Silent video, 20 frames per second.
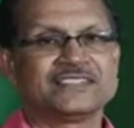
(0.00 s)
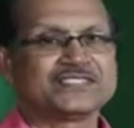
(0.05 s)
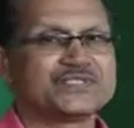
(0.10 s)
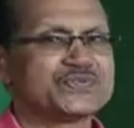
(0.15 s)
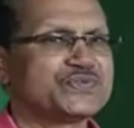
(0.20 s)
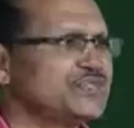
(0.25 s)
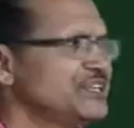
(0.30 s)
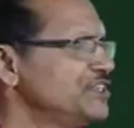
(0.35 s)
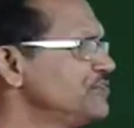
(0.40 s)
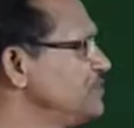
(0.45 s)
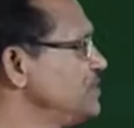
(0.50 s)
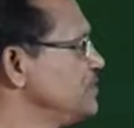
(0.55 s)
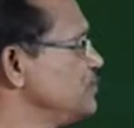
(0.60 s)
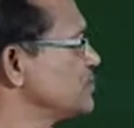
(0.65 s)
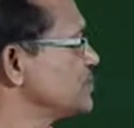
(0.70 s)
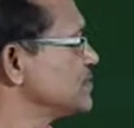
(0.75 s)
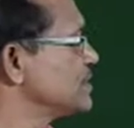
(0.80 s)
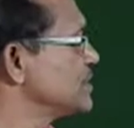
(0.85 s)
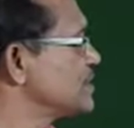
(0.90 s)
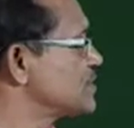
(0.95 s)
So here we
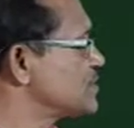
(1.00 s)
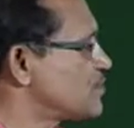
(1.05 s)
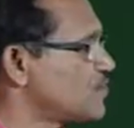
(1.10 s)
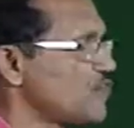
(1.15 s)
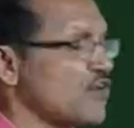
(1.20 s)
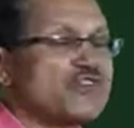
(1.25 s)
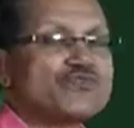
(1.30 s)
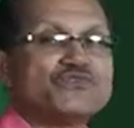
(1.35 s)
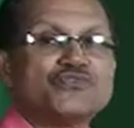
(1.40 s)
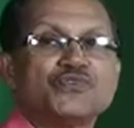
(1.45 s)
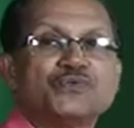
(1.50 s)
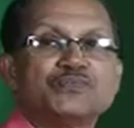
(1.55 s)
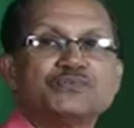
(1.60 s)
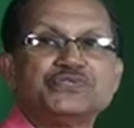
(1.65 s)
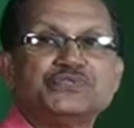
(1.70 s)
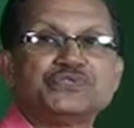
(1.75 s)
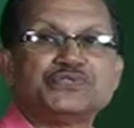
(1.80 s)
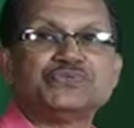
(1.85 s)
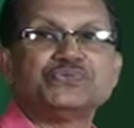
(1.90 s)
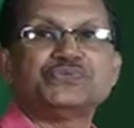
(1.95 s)
use the strong form
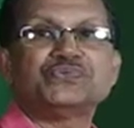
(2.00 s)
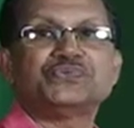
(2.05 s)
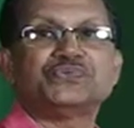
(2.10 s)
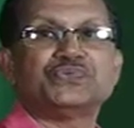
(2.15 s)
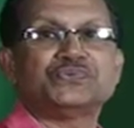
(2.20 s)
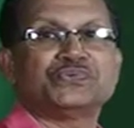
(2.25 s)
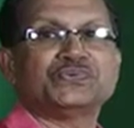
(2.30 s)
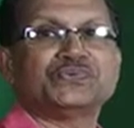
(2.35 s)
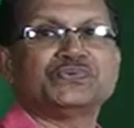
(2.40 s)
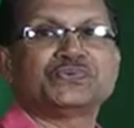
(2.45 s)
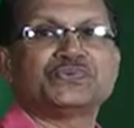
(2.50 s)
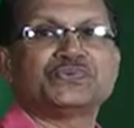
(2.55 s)
to.